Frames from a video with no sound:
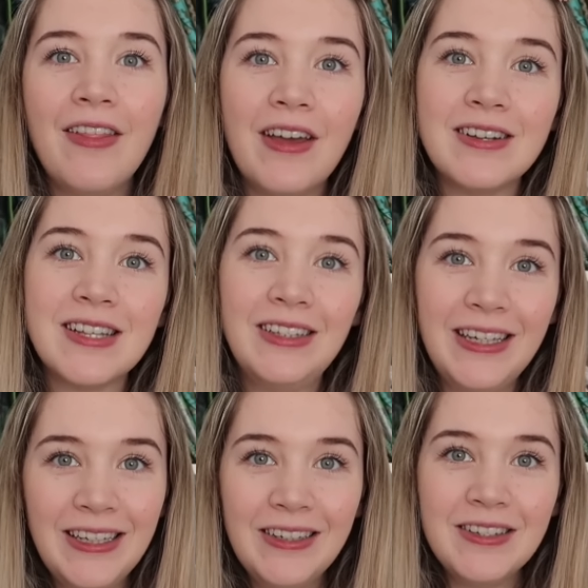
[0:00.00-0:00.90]
There is a
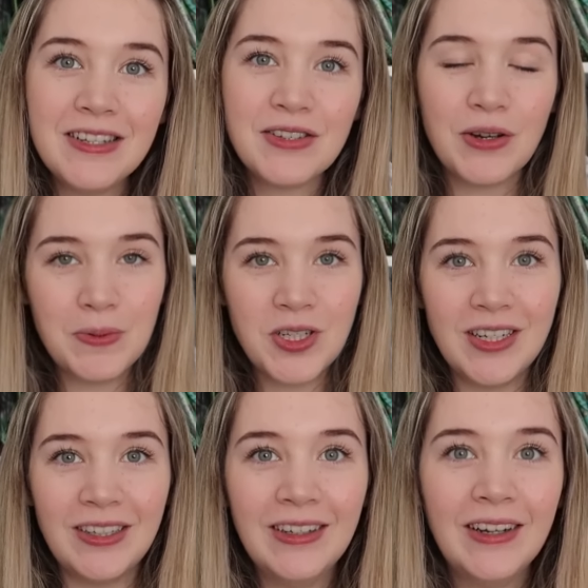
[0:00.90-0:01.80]
link in the
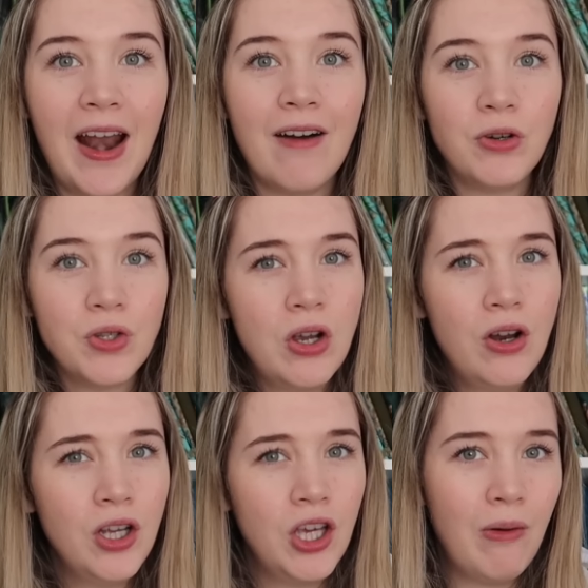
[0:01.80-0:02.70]
description, and I've also got
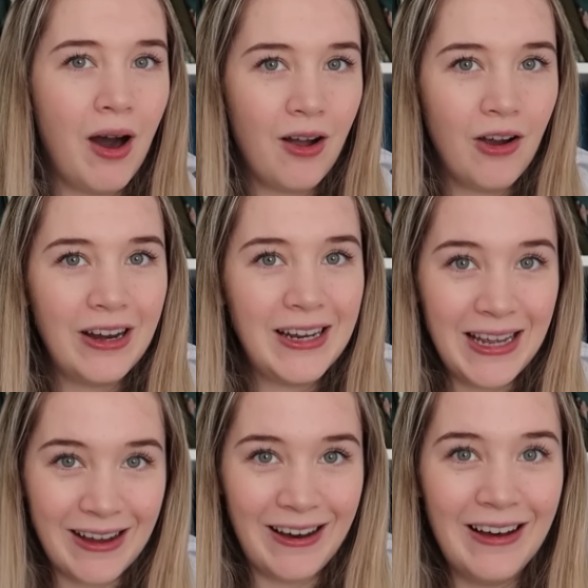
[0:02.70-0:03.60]
a QR code
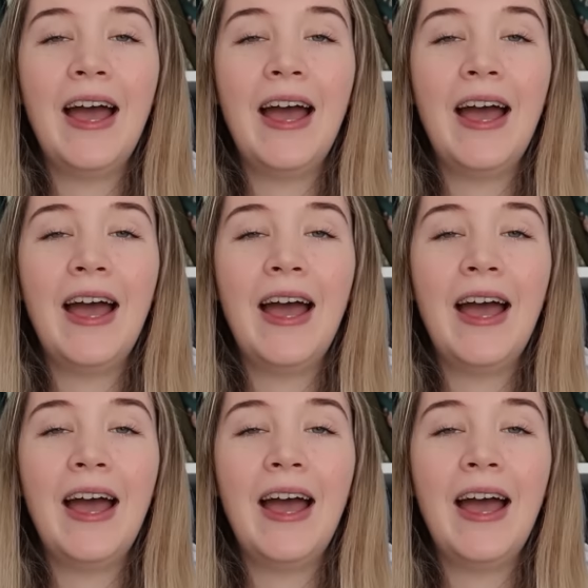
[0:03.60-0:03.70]
here,